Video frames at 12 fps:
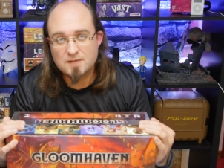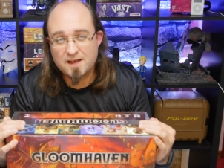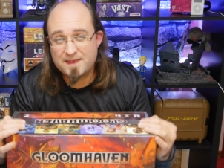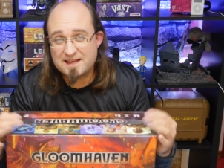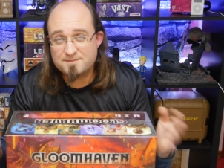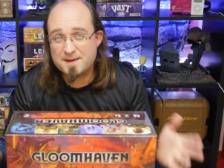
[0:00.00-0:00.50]

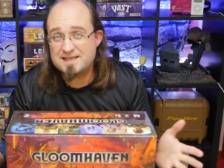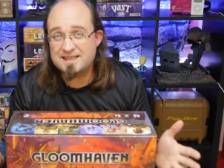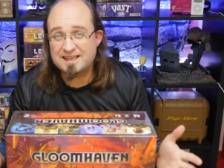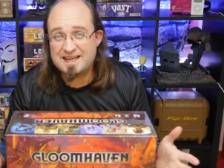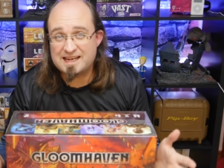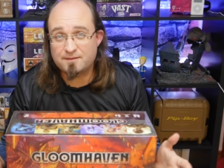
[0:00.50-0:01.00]
And that's
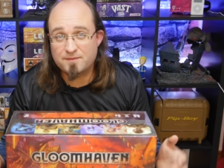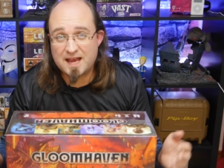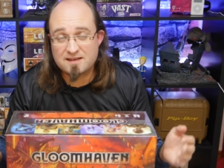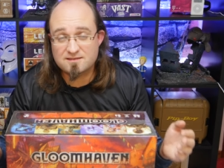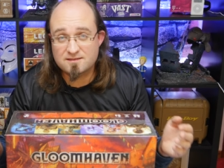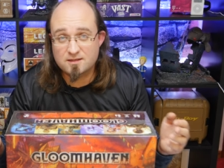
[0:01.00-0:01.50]
basically it.
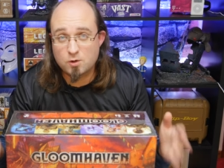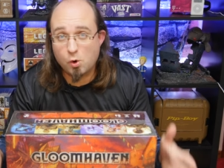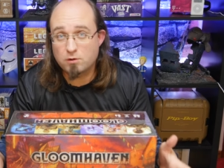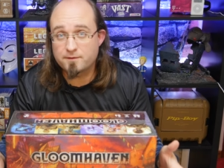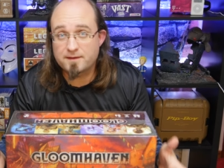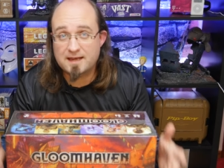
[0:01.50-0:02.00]
That's the
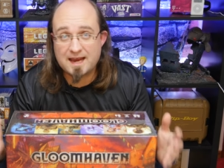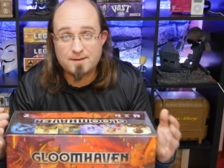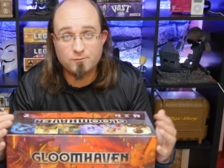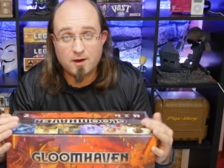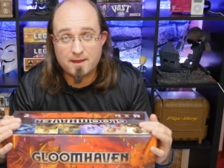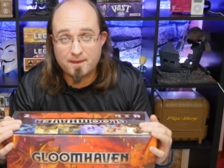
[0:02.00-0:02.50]
core of the
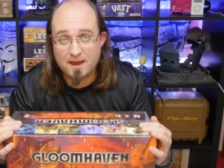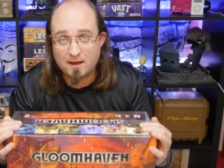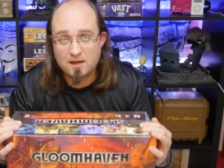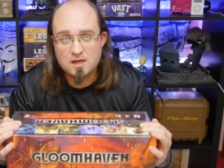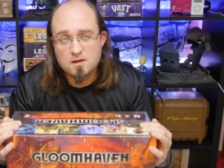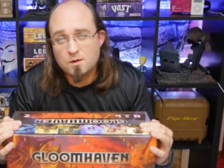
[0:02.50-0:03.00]
game right there.